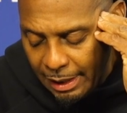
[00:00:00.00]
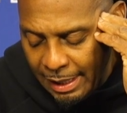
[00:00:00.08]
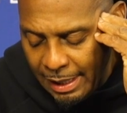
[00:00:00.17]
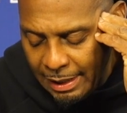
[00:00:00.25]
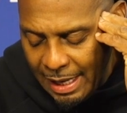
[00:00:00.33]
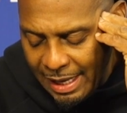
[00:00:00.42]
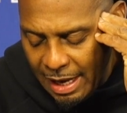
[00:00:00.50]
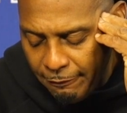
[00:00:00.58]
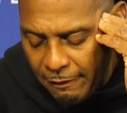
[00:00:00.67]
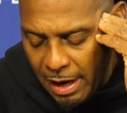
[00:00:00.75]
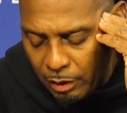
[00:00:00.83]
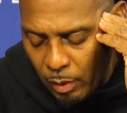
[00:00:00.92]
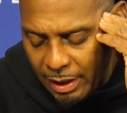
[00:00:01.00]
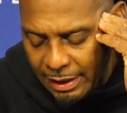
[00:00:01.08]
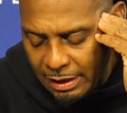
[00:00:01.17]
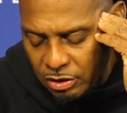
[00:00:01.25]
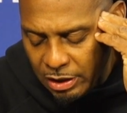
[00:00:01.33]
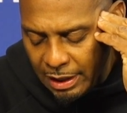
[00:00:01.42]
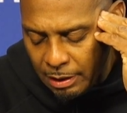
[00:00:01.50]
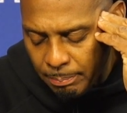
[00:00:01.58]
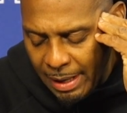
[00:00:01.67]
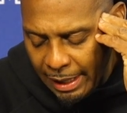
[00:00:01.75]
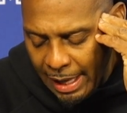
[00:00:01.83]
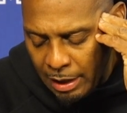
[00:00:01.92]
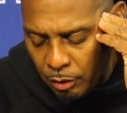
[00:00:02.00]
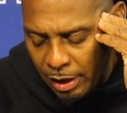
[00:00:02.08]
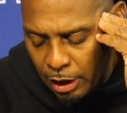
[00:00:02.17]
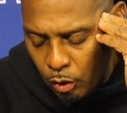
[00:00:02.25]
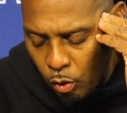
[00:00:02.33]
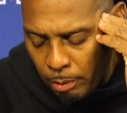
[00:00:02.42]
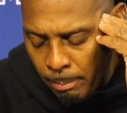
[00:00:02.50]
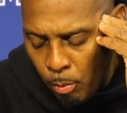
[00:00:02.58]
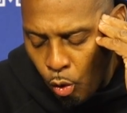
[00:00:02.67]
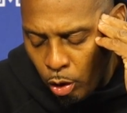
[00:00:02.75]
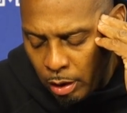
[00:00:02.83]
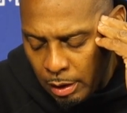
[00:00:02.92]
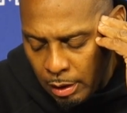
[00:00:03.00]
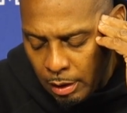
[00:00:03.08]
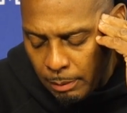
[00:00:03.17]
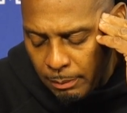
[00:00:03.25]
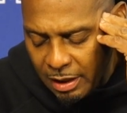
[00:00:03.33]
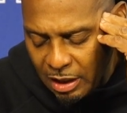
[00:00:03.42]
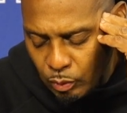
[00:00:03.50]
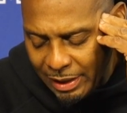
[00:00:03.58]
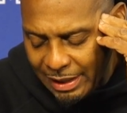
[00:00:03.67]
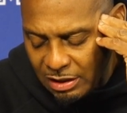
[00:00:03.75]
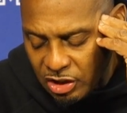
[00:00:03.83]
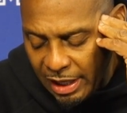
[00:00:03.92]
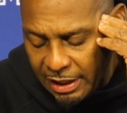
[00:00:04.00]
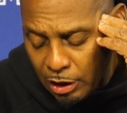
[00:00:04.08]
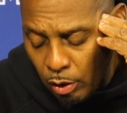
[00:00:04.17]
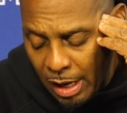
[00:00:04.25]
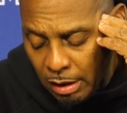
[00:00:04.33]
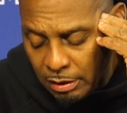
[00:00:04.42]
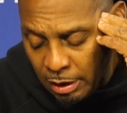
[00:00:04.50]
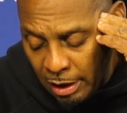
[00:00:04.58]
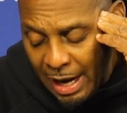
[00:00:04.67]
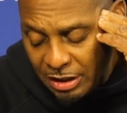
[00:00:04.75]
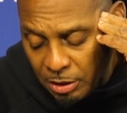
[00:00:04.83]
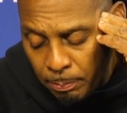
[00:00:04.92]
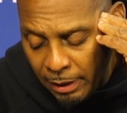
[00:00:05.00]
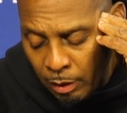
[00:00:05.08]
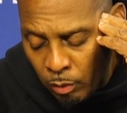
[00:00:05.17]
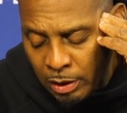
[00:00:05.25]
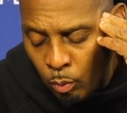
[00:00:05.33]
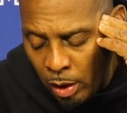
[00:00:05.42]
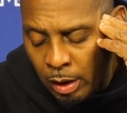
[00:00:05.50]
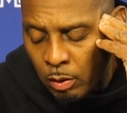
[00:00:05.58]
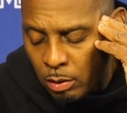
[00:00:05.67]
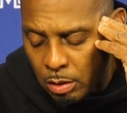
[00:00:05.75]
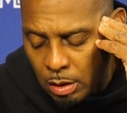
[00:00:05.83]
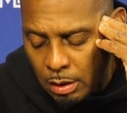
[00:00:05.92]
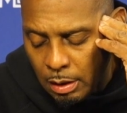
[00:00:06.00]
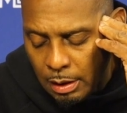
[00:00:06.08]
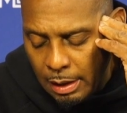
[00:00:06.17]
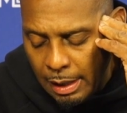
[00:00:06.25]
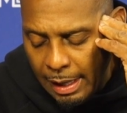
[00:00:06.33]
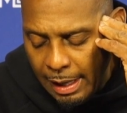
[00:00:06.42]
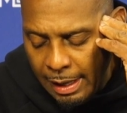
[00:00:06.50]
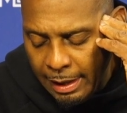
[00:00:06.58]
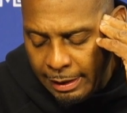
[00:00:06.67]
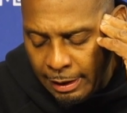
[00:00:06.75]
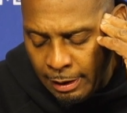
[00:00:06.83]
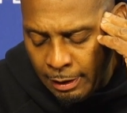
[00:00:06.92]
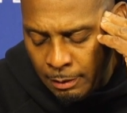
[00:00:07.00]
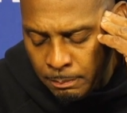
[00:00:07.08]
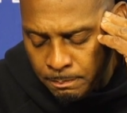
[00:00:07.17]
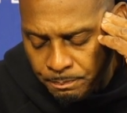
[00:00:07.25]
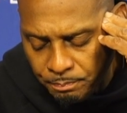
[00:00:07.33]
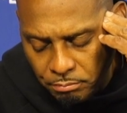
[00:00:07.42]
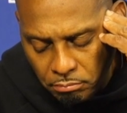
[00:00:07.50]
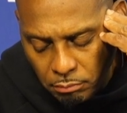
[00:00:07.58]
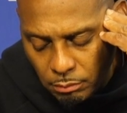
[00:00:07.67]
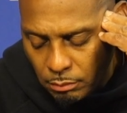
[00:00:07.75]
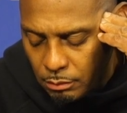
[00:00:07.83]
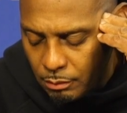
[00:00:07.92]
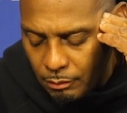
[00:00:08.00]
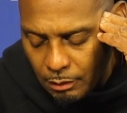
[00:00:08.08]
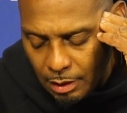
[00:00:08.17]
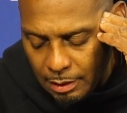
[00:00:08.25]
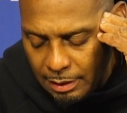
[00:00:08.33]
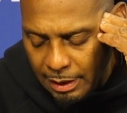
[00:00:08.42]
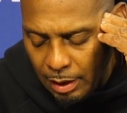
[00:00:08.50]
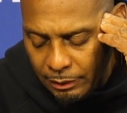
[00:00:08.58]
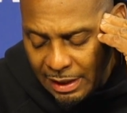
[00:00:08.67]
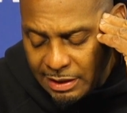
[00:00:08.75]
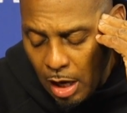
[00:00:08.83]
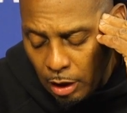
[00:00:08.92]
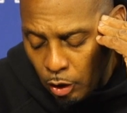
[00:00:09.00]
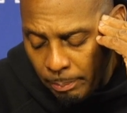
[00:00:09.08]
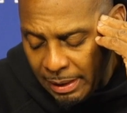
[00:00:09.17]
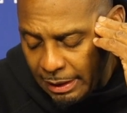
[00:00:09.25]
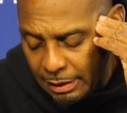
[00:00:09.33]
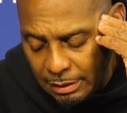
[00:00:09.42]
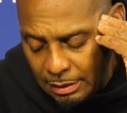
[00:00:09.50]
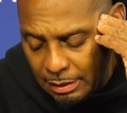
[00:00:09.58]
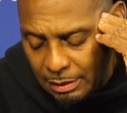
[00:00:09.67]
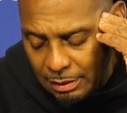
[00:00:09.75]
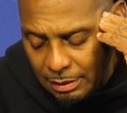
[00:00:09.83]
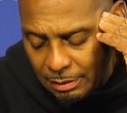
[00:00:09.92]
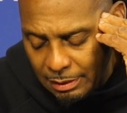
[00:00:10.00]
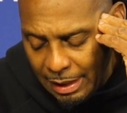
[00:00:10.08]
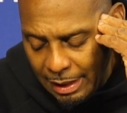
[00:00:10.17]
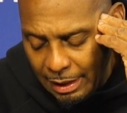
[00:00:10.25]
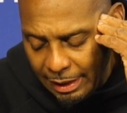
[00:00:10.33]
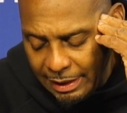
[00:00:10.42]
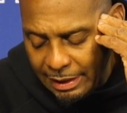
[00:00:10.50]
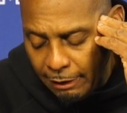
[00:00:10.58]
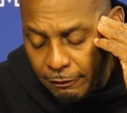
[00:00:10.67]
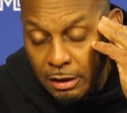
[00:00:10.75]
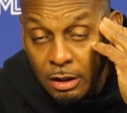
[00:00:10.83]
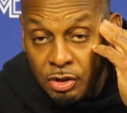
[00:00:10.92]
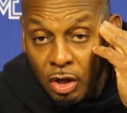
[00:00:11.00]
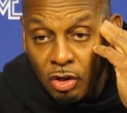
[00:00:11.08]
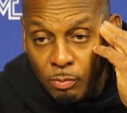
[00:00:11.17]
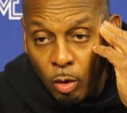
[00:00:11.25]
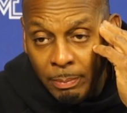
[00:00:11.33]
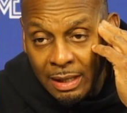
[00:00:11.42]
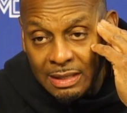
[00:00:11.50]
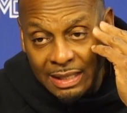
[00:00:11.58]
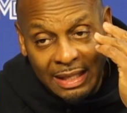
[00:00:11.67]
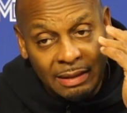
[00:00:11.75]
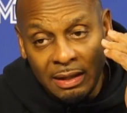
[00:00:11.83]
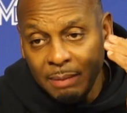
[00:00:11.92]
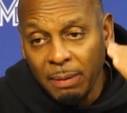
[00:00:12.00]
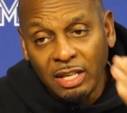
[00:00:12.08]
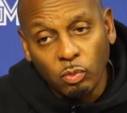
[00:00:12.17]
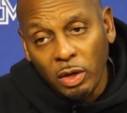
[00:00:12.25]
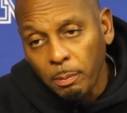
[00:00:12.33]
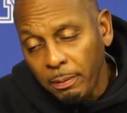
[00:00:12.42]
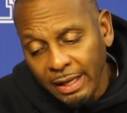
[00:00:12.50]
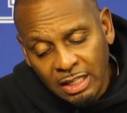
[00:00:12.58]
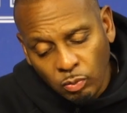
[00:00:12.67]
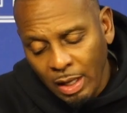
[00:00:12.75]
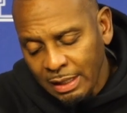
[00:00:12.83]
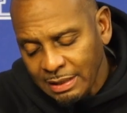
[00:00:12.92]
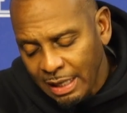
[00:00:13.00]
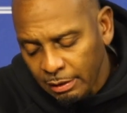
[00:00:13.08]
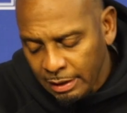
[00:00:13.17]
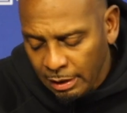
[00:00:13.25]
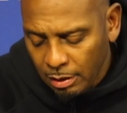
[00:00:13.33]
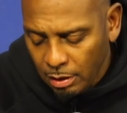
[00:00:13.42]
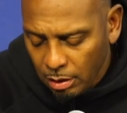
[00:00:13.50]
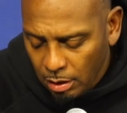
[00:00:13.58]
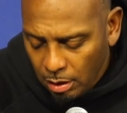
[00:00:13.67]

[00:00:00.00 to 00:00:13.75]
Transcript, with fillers: And I got to find a way to get Jalen back out on that court more because when he and JQ are out there, they're actually playing really well. And, um, you know, that's all on me. Uh, he definitely deserves more minutes, and he, he makes winning plays while he's out there.